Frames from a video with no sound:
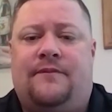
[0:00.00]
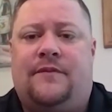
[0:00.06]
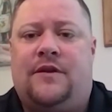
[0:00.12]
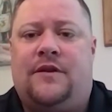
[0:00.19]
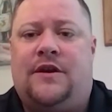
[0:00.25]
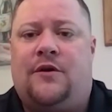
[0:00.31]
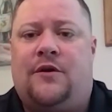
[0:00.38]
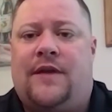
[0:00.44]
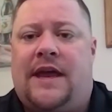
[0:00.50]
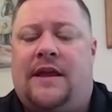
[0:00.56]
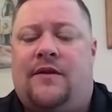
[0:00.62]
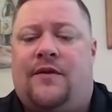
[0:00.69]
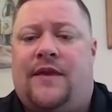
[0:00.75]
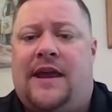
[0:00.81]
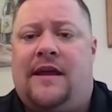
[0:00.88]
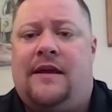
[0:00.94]

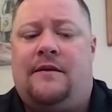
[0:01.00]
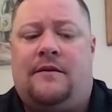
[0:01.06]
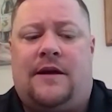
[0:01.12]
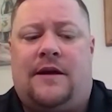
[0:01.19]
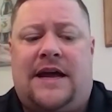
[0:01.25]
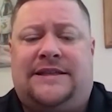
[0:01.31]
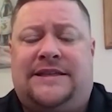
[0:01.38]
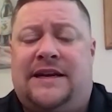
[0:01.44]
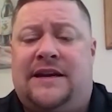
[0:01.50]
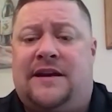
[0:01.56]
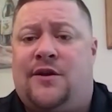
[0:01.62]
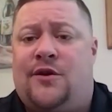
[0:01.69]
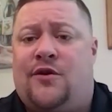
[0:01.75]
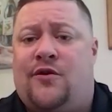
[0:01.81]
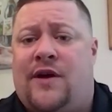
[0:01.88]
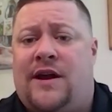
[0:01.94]
They did an
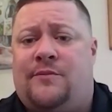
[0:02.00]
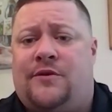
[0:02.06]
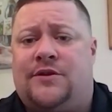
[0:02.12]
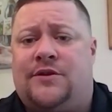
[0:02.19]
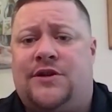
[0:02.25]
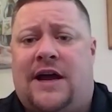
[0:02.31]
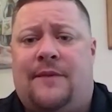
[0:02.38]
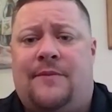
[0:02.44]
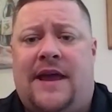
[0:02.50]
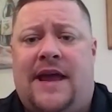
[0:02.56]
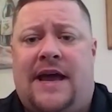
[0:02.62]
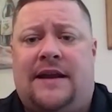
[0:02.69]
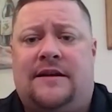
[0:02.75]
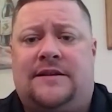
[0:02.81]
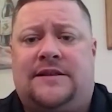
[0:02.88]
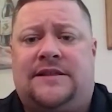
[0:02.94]
incredible job. They
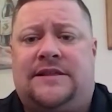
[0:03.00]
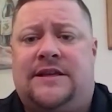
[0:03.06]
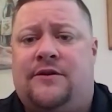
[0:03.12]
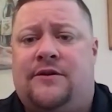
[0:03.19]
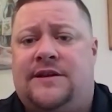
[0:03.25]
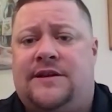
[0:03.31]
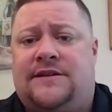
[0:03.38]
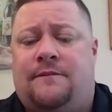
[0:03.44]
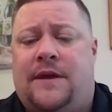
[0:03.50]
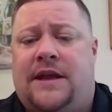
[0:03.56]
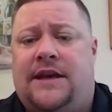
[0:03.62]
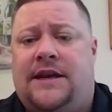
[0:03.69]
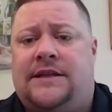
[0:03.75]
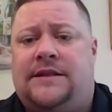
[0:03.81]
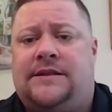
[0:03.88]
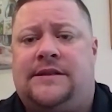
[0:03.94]
had a series of
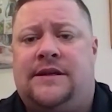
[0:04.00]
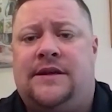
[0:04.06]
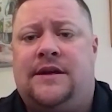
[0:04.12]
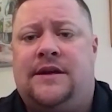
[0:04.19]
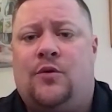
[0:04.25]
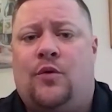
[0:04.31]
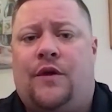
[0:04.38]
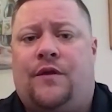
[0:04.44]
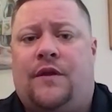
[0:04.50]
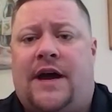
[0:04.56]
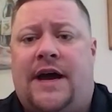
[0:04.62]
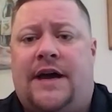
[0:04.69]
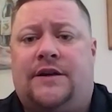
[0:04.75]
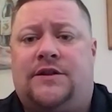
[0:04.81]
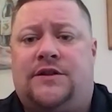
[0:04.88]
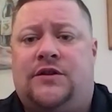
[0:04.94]
meetings with
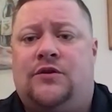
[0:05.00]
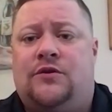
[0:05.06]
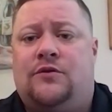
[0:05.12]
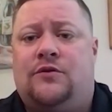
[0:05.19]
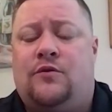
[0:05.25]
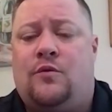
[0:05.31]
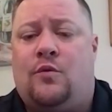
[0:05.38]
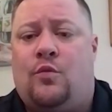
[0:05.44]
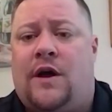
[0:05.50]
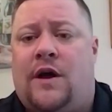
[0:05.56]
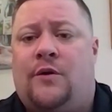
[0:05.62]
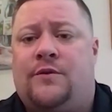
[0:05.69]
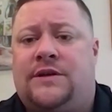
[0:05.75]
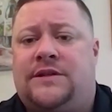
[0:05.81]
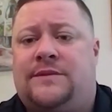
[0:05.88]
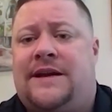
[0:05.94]
two
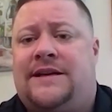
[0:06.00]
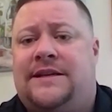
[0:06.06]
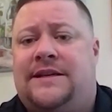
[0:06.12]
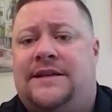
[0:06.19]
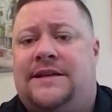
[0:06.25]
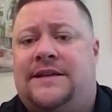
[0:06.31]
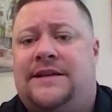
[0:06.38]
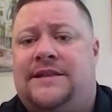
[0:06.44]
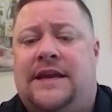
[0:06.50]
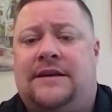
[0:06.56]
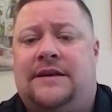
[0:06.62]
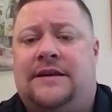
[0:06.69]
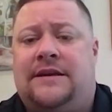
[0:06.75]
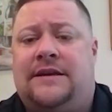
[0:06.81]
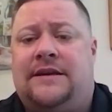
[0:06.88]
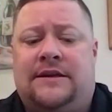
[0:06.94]
well-respected
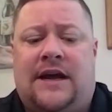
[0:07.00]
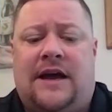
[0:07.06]
state